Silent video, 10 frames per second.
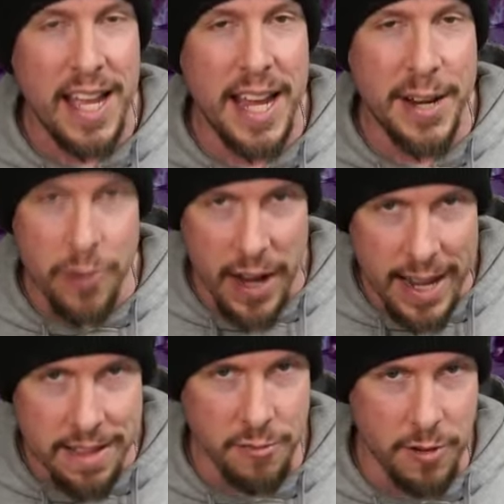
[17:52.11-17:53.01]
and her
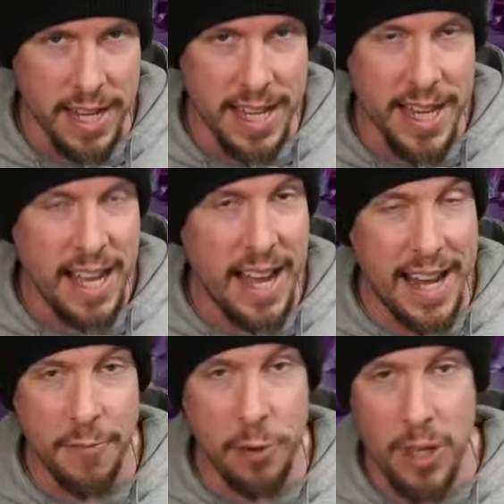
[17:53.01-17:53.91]
A3
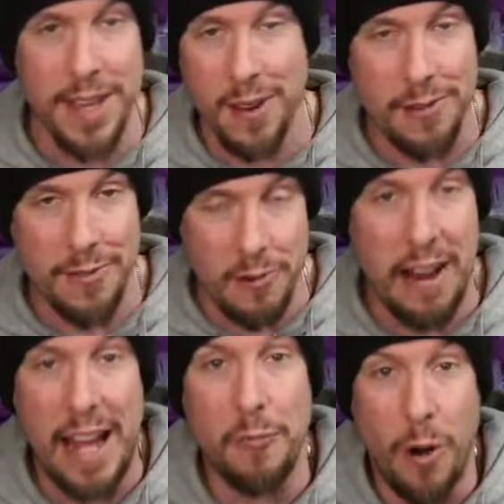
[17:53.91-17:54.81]
and really her, her
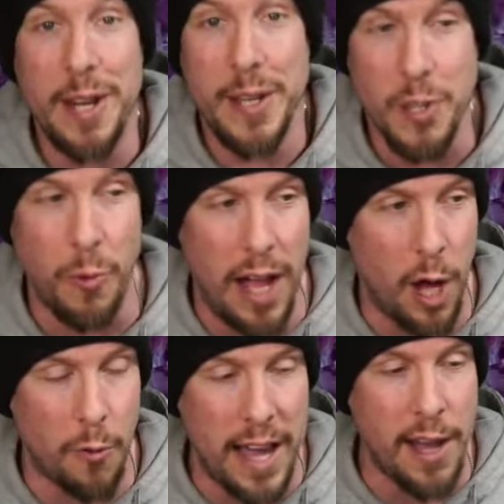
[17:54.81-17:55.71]
A1 as
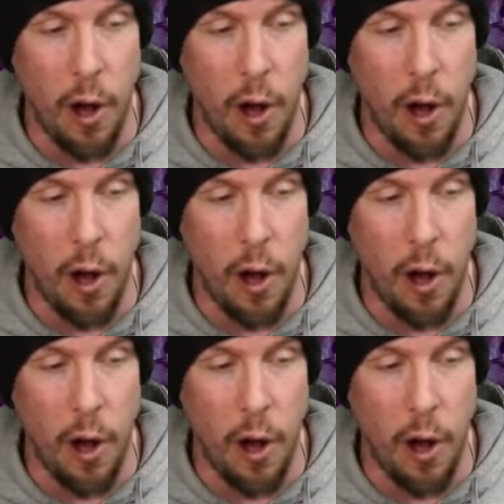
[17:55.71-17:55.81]
well, right?